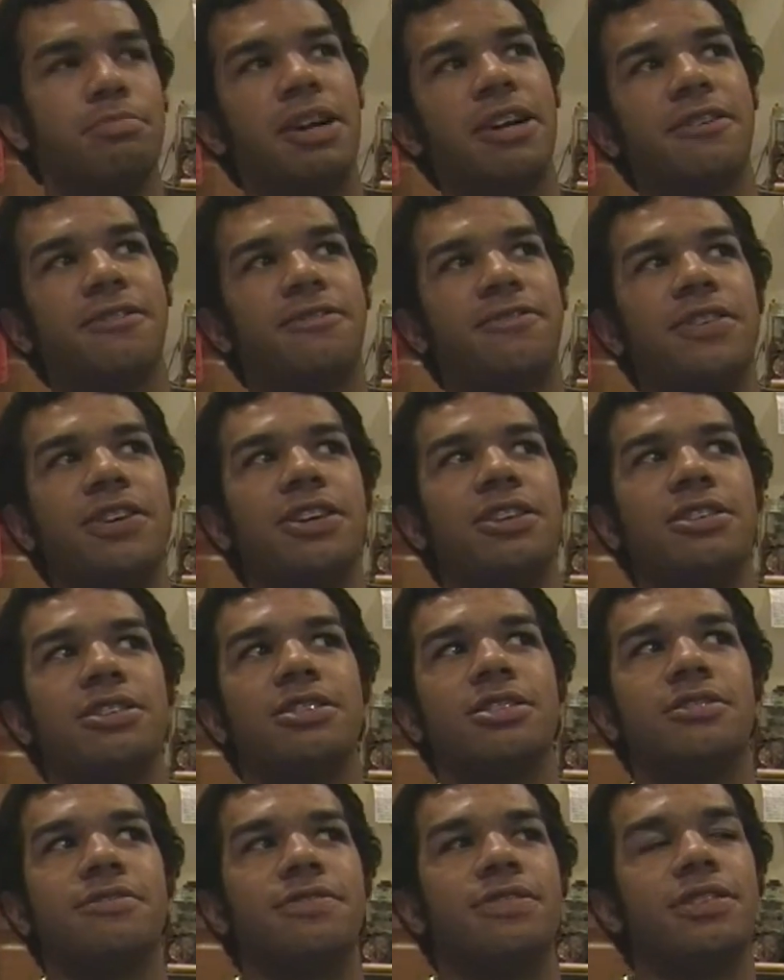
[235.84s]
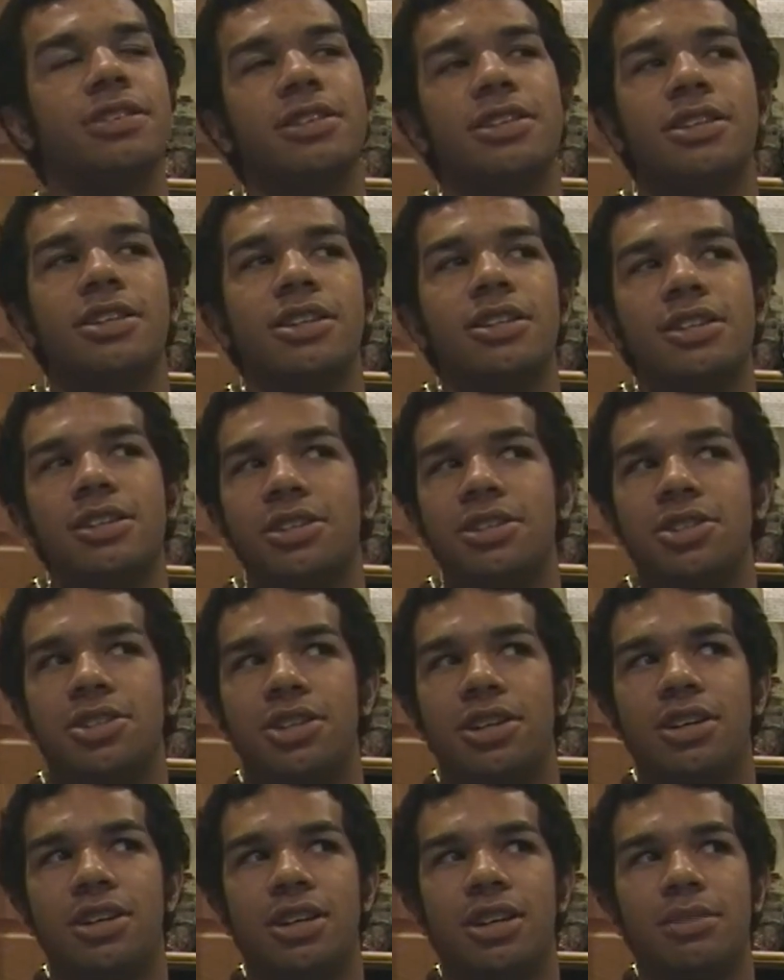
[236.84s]
My fears of getting a
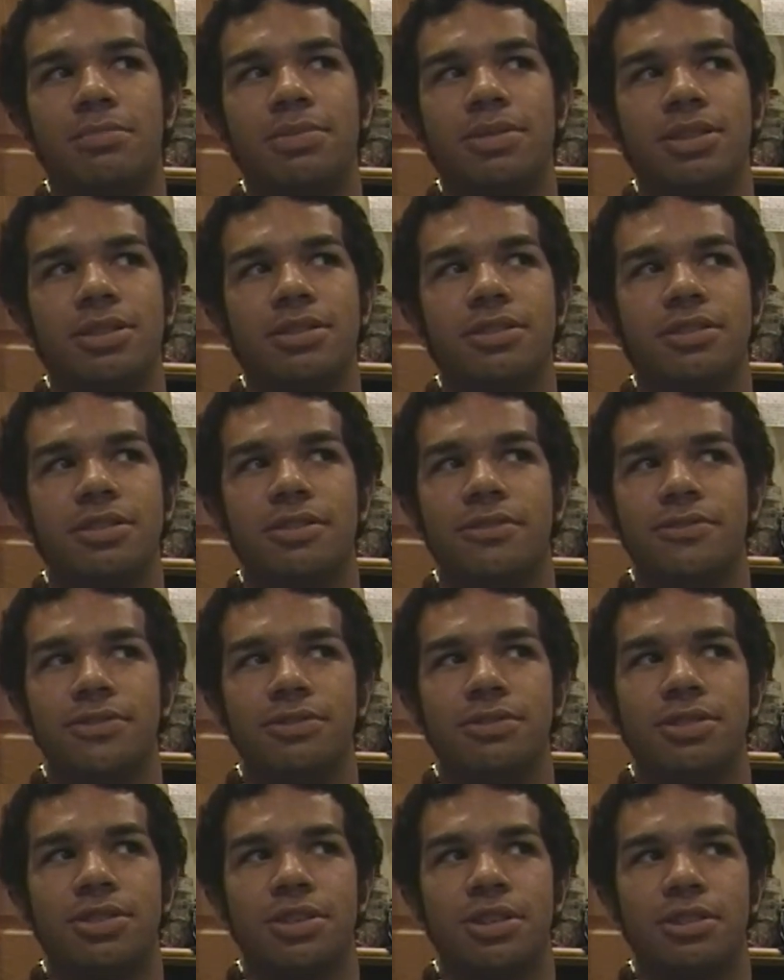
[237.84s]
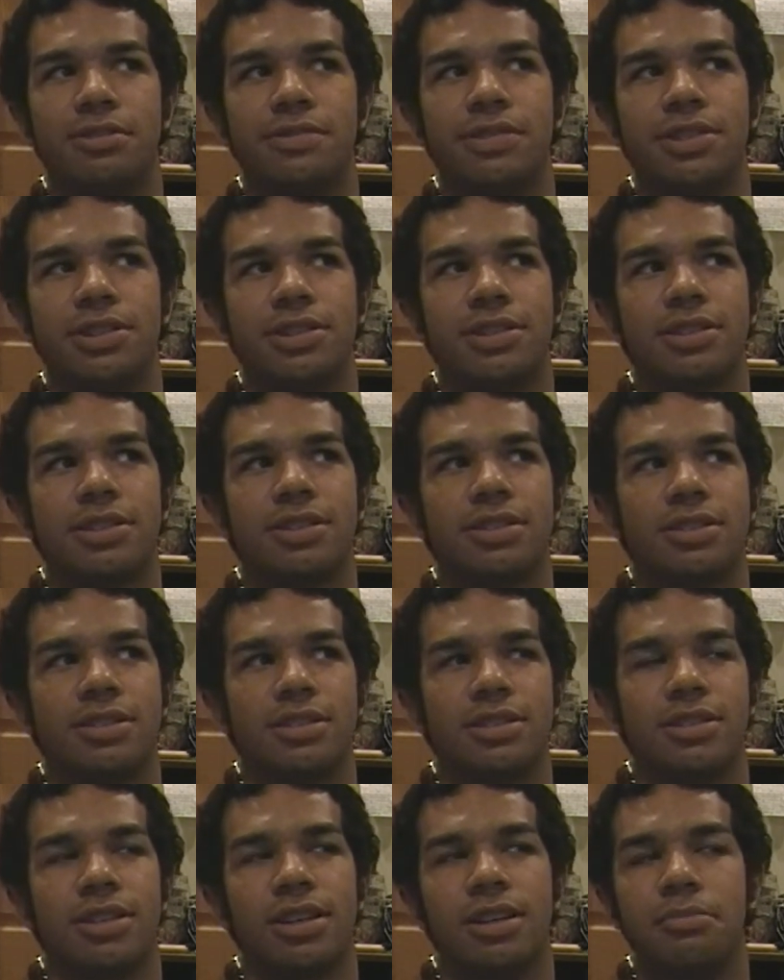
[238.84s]
job in the food service
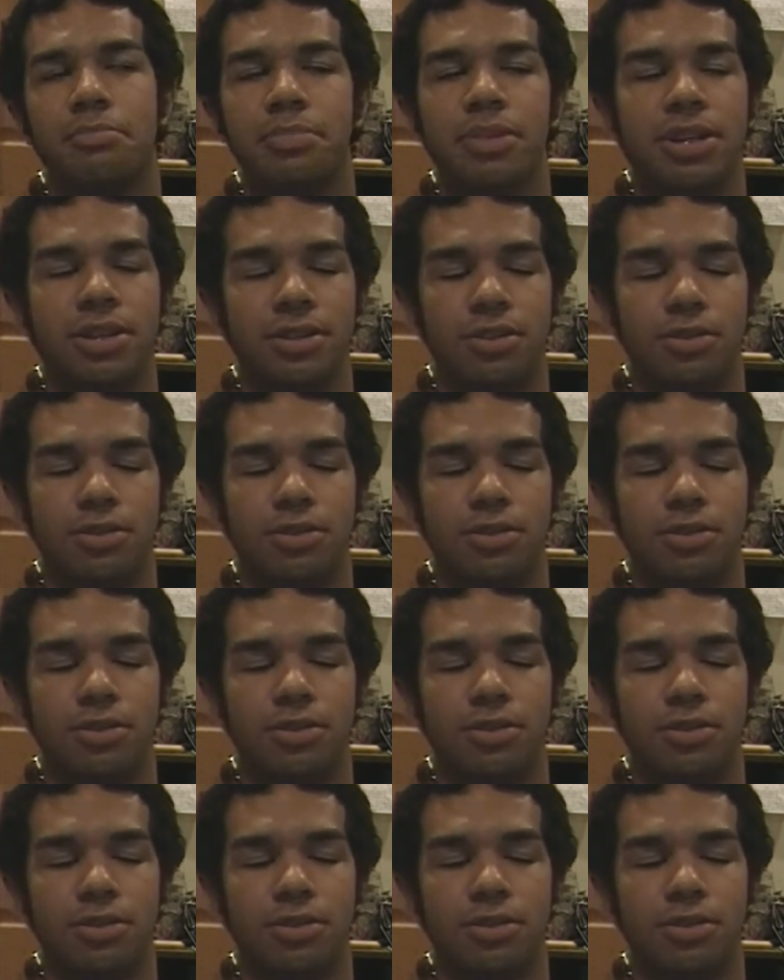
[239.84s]
and